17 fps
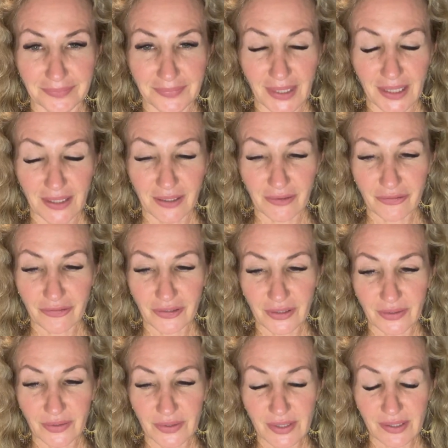And it
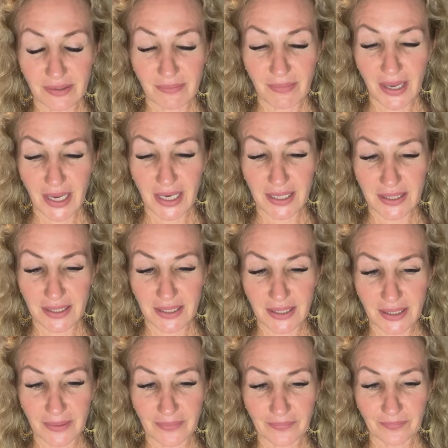feels
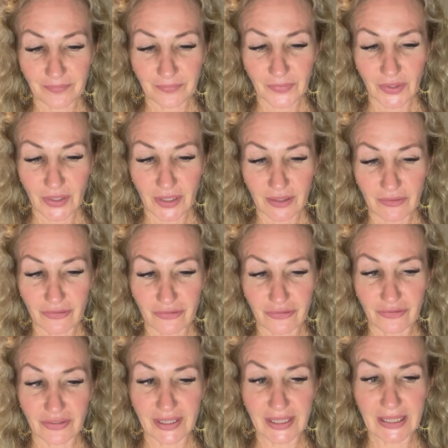amazing. You can
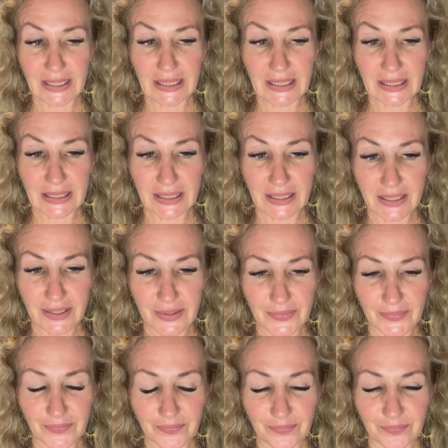feel it.
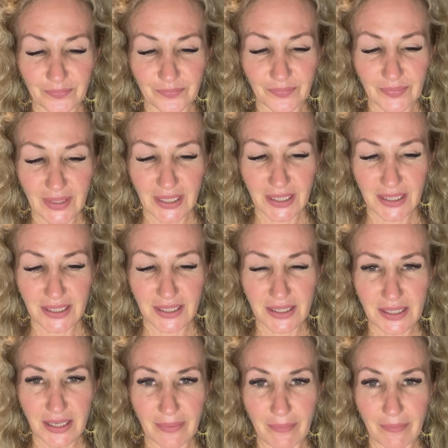
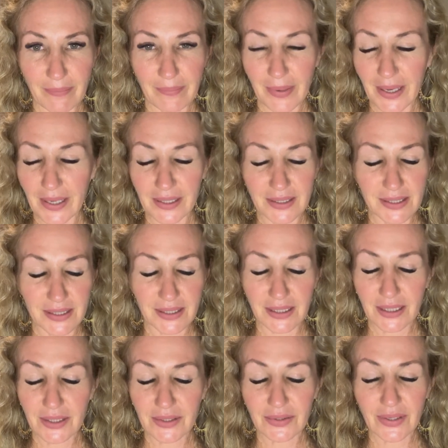It's
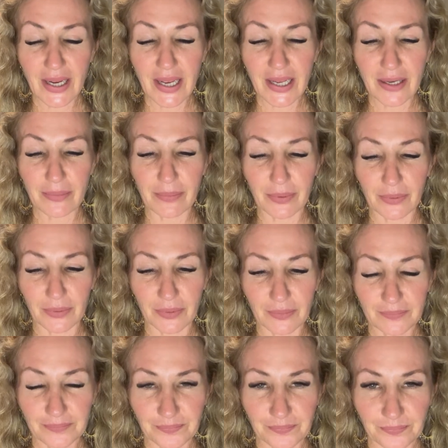
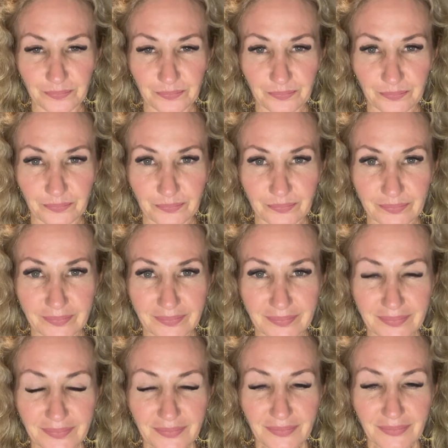incredible.
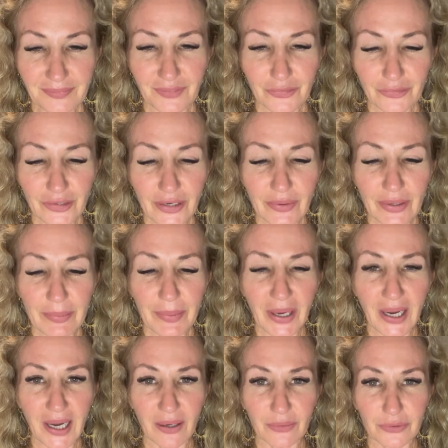It's very
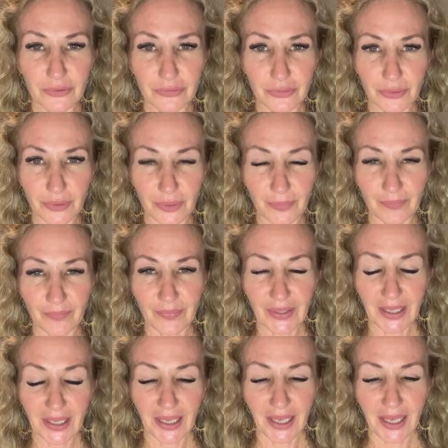powerful.
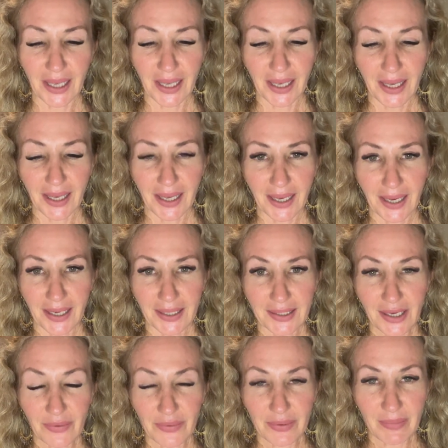And
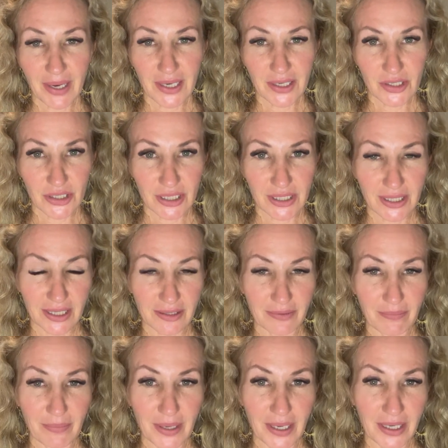now imagine
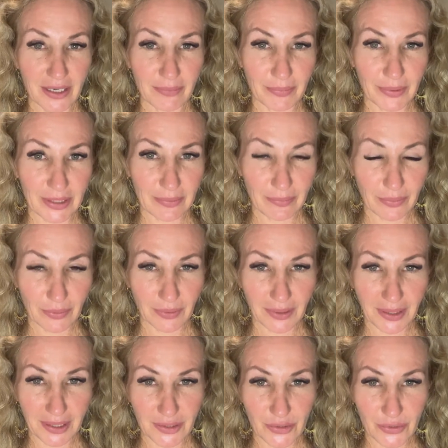that many
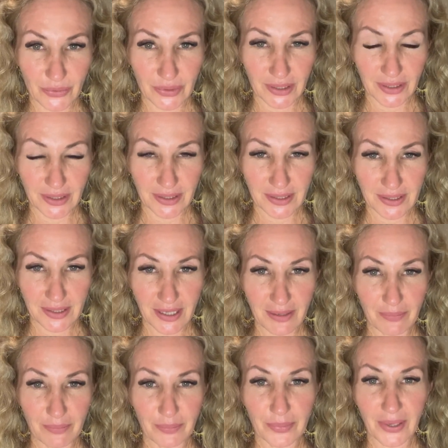people are doing the
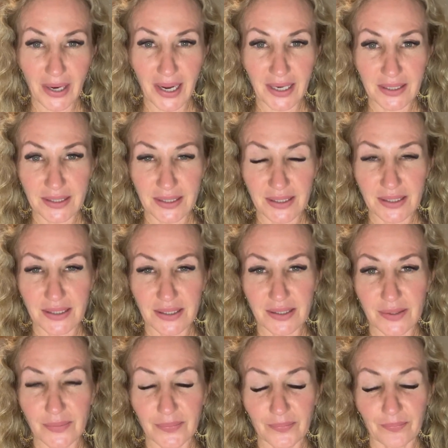same
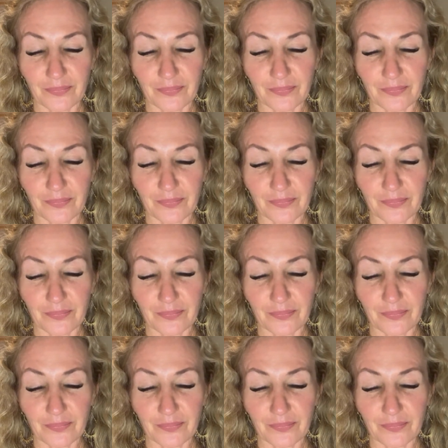practice.